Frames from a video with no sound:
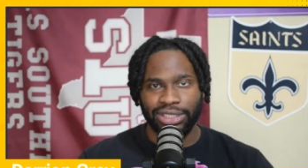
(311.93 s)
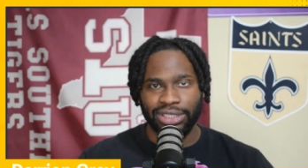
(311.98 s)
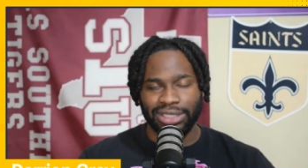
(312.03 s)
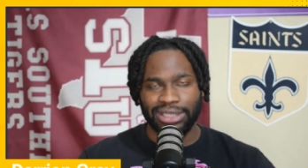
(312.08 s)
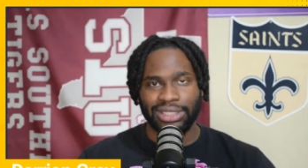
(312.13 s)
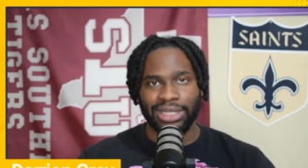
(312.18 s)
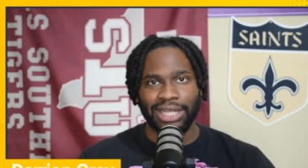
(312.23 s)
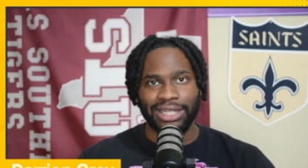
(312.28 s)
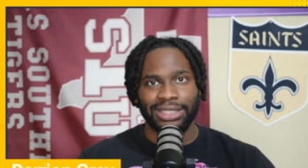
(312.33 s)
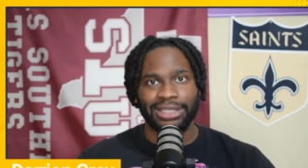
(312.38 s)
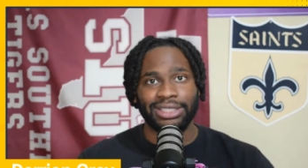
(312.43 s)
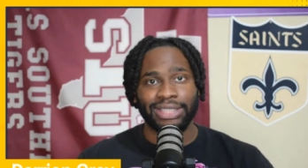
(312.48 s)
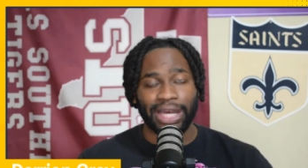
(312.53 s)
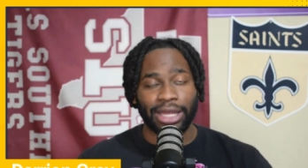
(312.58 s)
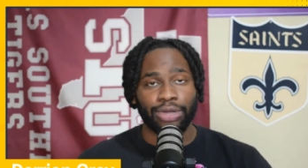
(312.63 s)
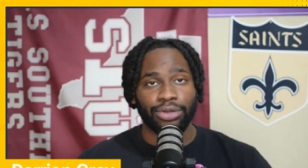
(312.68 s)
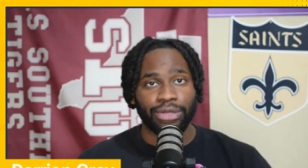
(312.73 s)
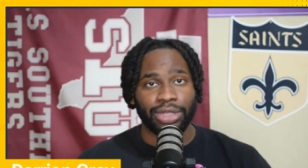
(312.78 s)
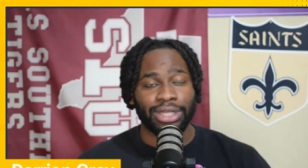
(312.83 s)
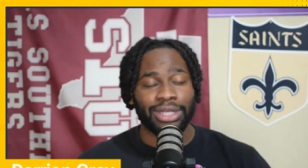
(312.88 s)
to stay
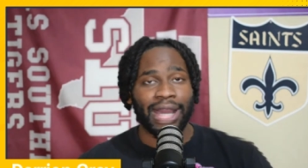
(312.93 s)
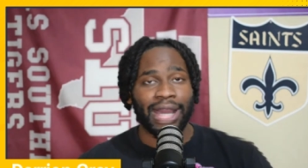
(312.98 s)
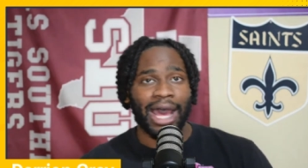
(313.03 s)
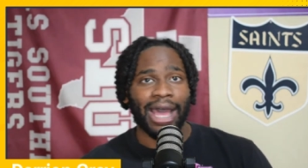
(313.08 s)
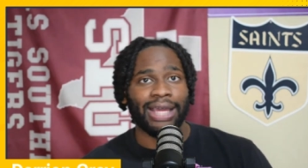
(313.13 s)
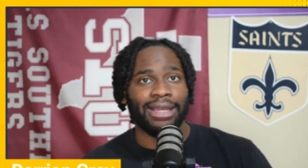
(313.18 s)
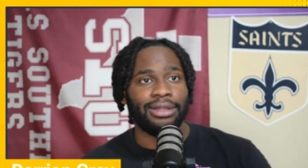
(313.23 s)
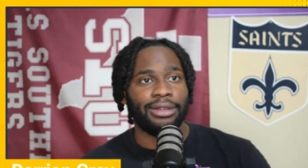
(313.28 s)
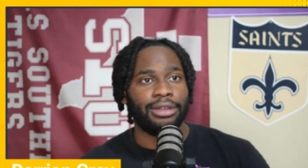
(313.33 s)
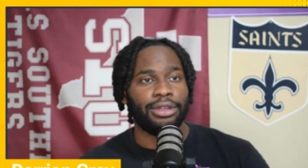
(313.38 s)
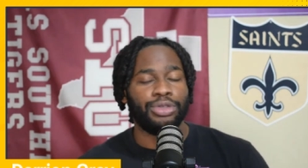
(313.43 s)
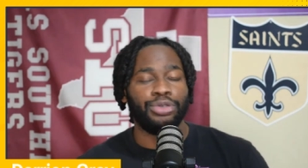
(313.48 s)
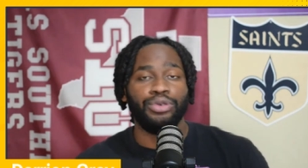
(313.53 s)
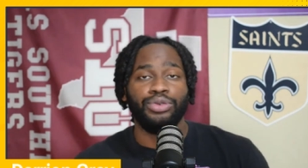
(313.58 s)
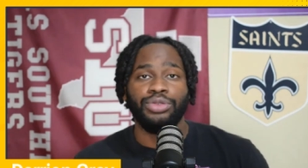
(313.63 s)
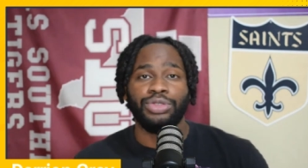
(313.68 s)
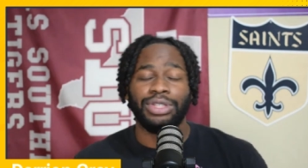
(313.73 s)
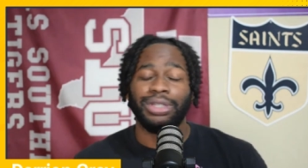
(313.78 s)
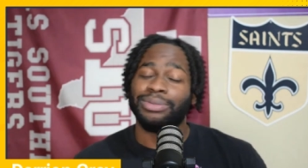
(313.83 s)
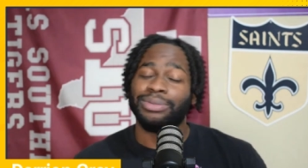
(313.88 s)
settled and not
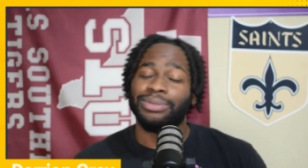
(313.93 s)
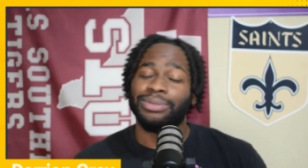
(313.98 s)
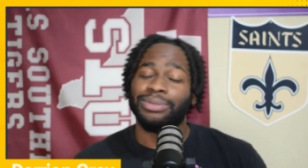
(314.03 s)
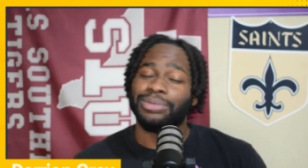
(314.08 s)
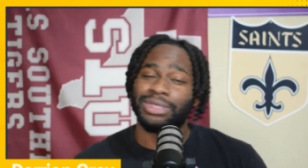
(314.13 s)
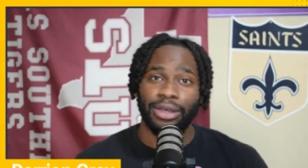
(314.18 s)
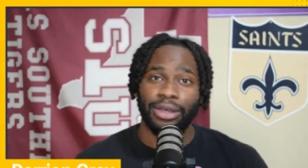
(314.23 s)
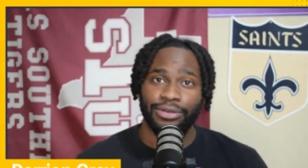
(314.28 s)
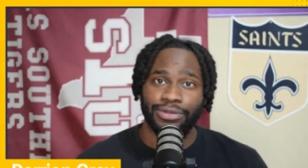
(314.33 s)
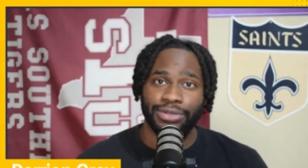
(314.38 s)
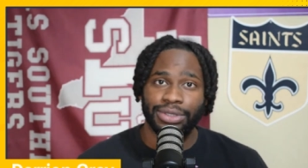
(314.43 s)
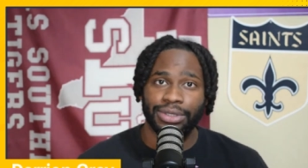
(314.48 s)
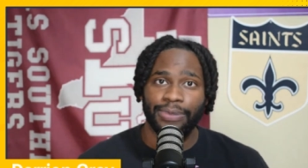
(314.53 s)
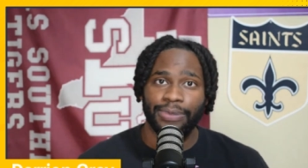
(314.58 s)
lose themselves,